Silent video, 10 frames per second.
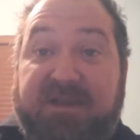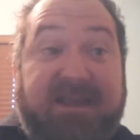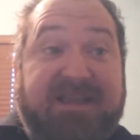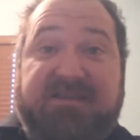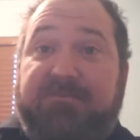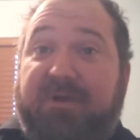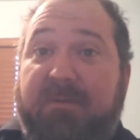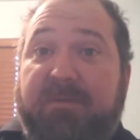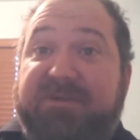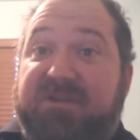I guess,
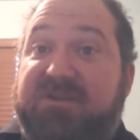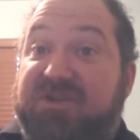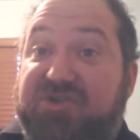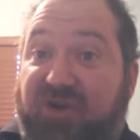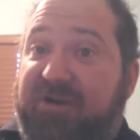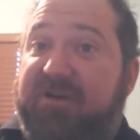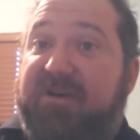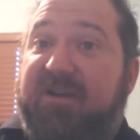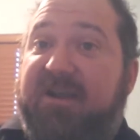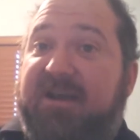probably since it
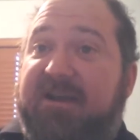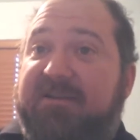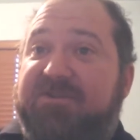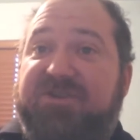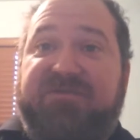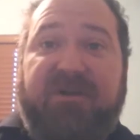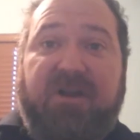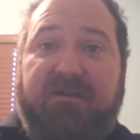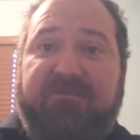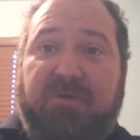started, just very
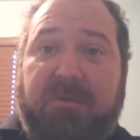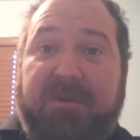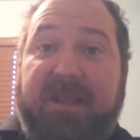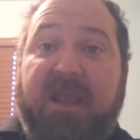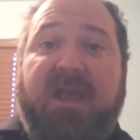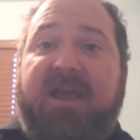comfortably.